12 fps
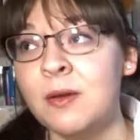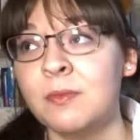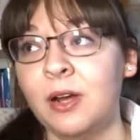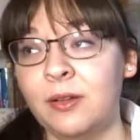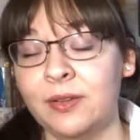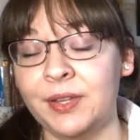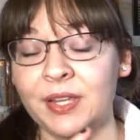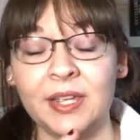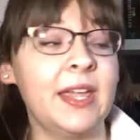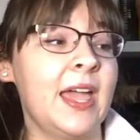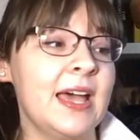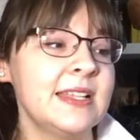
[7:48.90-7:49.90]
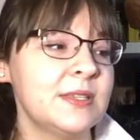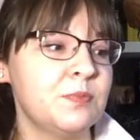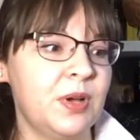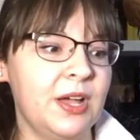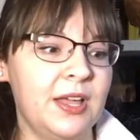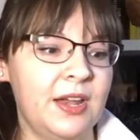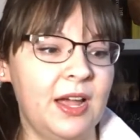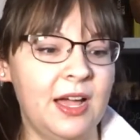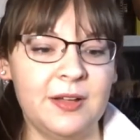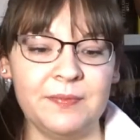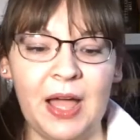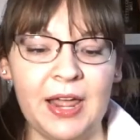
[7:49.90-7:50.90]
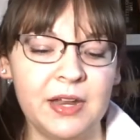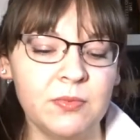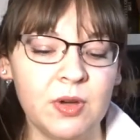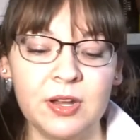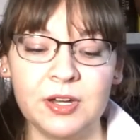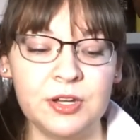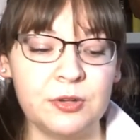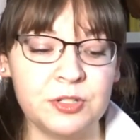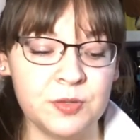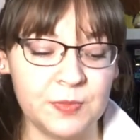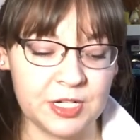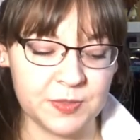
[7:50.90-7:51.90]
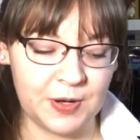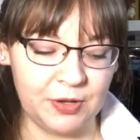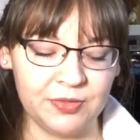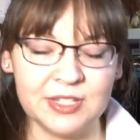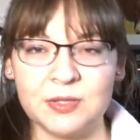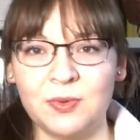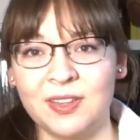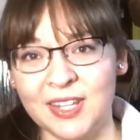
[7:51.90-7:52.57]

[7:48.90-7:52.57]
probably guess, but I didn't want to know too much about this one.